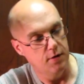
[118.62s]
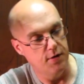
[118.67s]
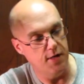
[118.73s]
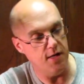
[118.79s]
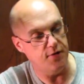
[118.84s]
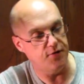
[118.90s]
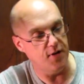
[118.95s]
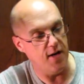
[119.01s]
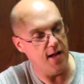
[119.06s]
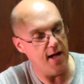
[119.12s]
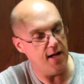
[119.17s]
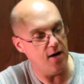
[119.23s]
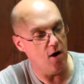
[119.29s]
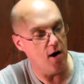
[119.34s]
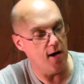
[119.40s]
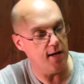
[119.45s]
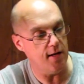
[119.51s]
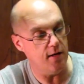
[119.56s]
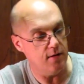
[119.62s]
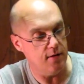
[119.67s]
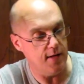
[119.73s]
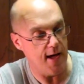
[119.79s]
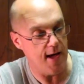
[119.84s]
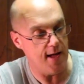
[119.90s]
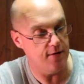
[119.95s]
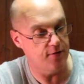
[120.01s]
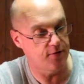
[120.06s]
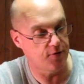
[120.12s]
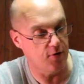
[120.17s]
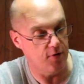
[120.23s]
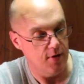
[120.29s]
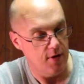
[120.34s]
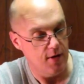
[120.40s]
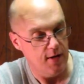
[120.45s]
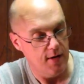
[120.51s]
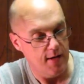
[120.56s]
Decent head on it. The
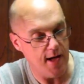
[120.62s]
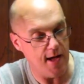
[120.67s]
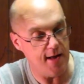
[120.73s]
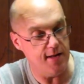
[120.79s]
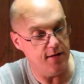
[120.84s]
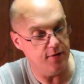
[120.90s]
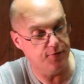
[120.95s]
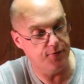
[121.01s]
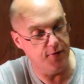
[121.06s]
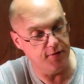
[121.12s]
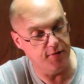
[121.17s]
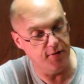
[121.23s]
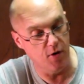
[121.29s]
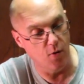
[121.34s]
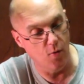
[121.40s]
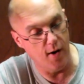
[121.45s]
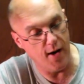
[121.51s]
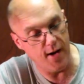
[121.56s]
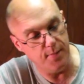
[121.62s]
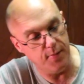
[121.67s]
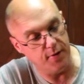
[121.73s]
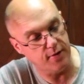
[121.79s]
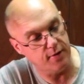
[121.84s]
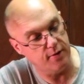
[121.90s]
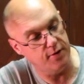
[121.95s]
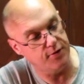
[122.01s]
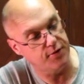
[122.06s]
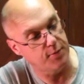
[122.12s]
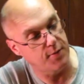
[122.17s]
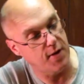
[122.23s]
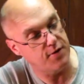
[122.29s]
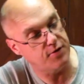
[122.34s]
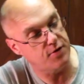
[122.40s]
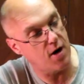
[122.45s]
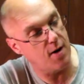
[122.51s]
head is fizzing away, but there is some nice